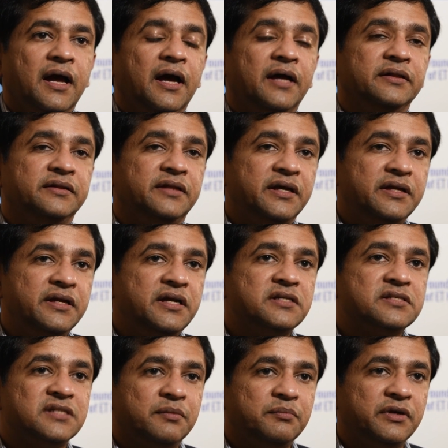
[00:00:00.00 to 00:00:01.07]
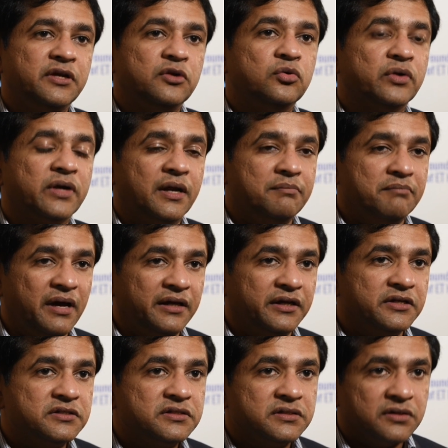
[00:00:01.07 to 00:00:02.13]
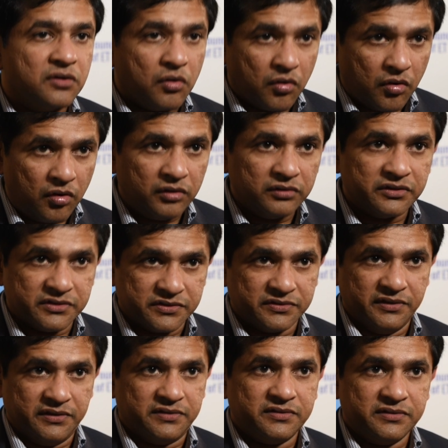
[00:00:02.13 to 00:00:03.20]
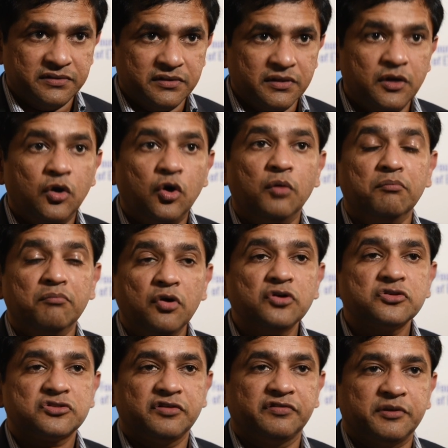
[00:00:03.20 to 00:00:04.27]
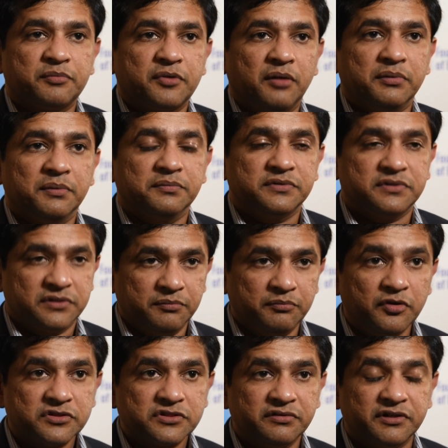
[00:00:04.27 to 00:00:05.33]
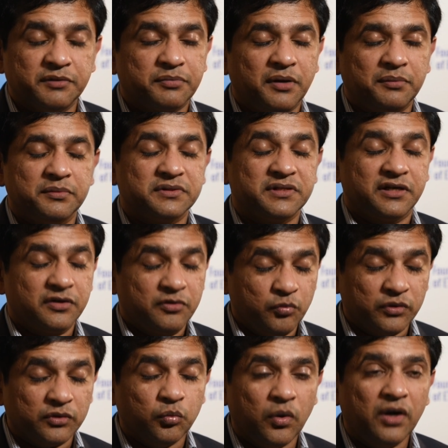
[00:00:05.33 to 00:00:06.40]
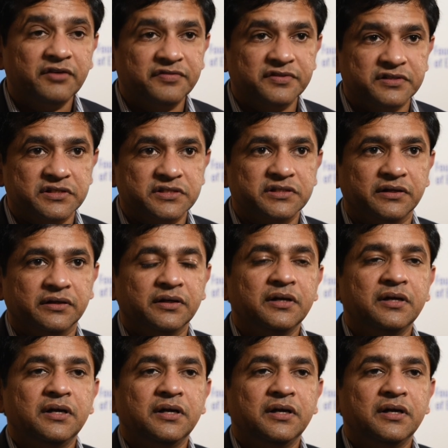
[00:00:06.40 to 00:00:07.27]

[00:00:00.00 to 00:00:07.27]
And they need somebody who can manage all these things or most of the problems, most of the problems at, with one physician